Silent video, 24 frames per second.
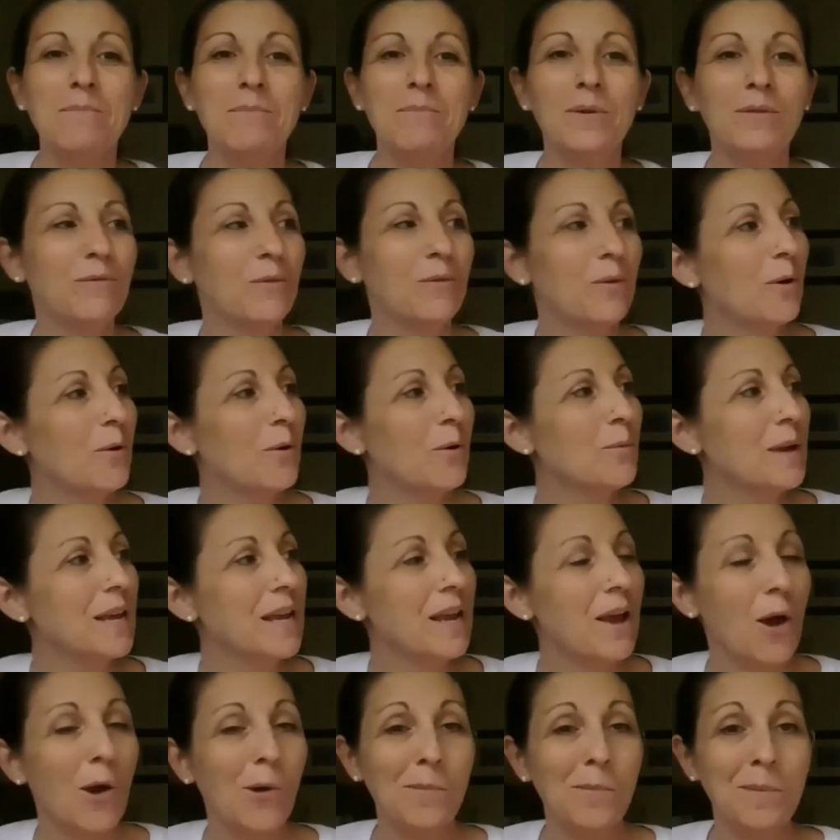Before
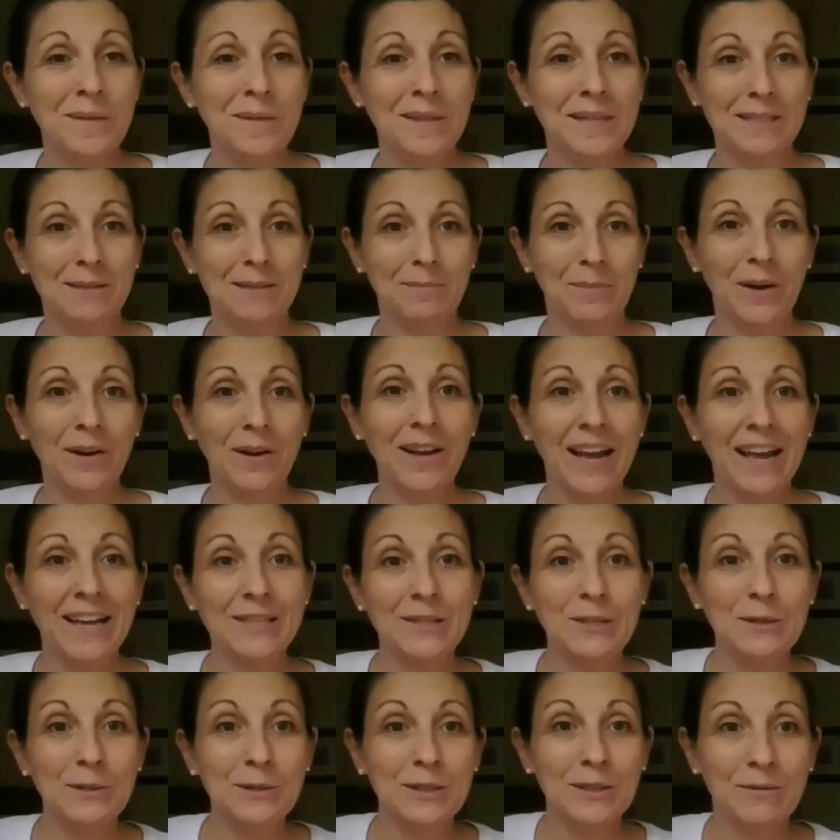we open this book
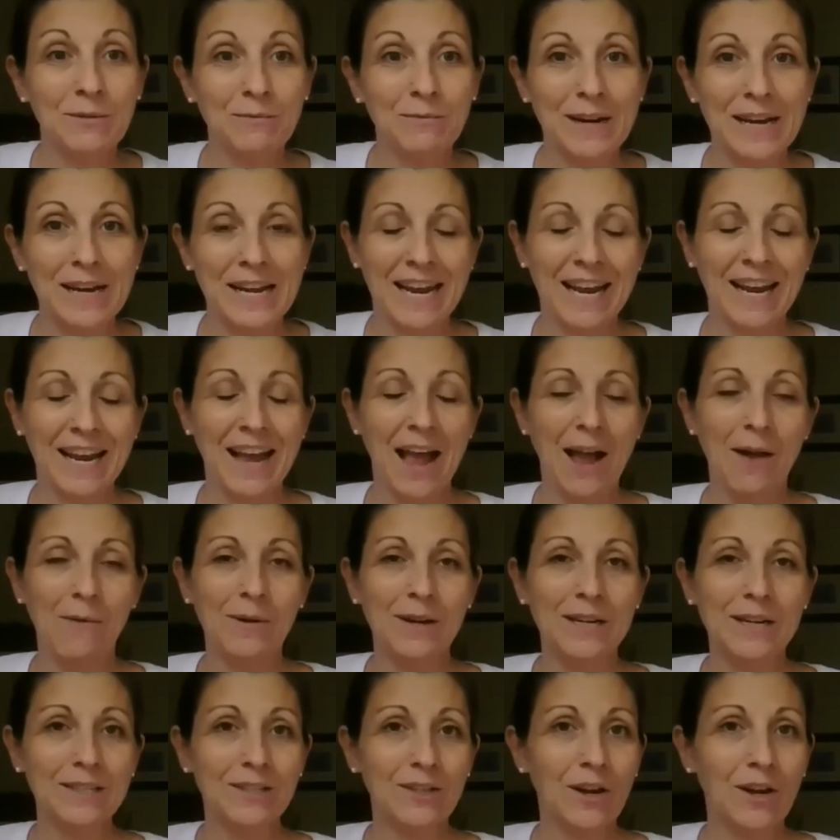and do some reading, I
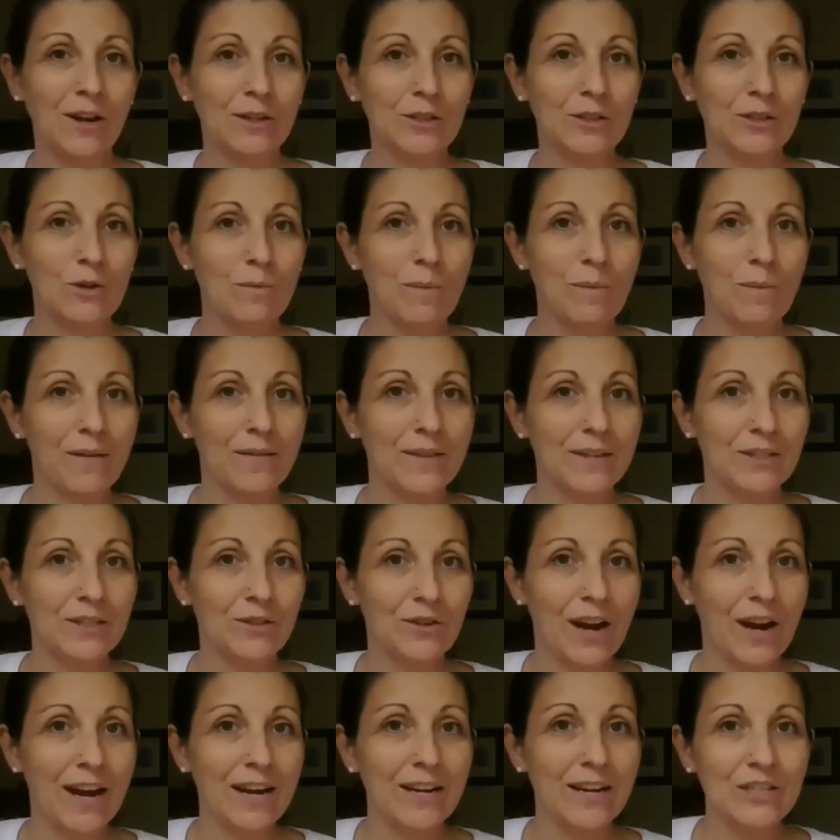want to talk to you about the
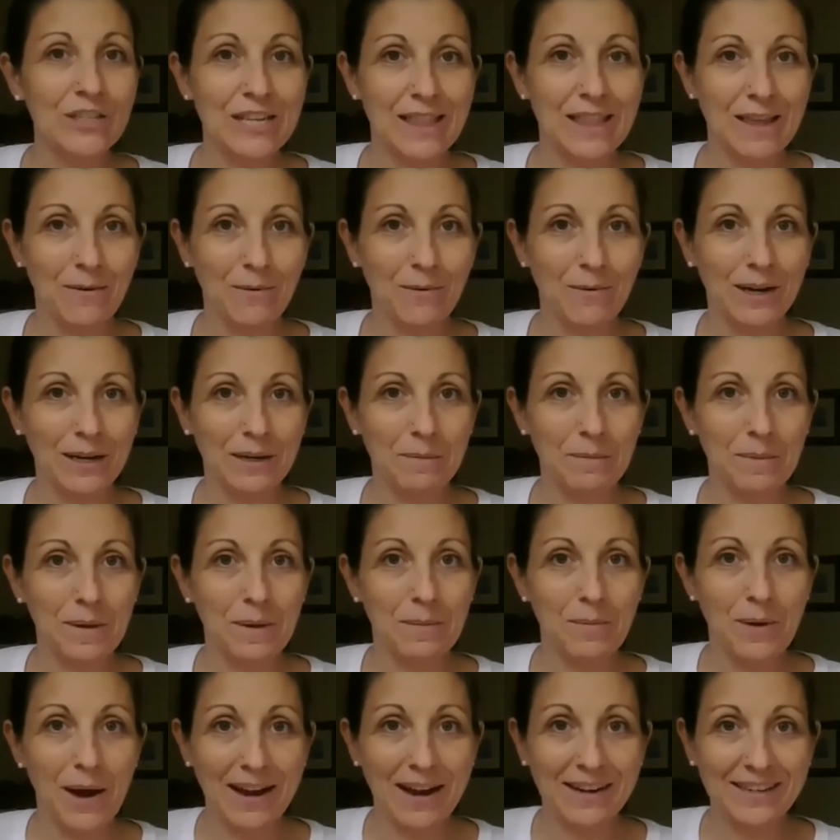strategy that we're going to
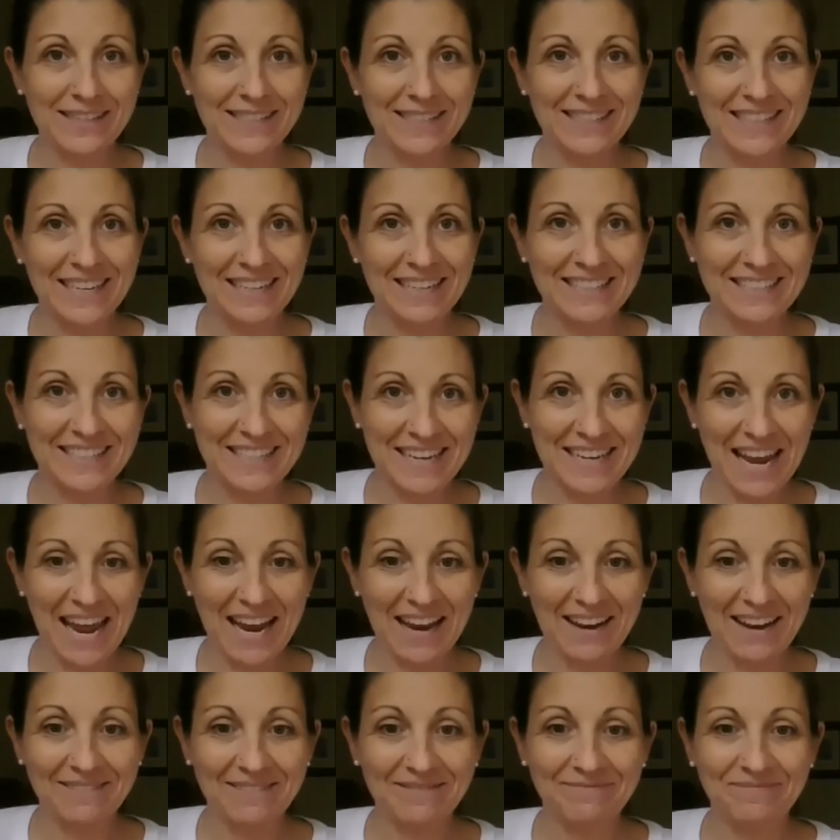be practicing
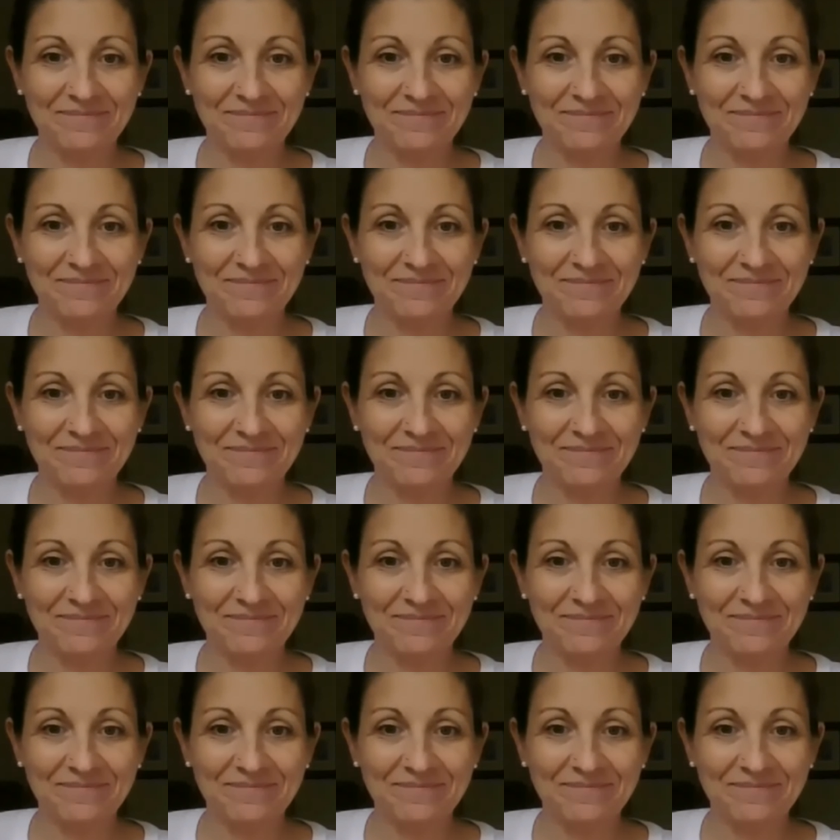today.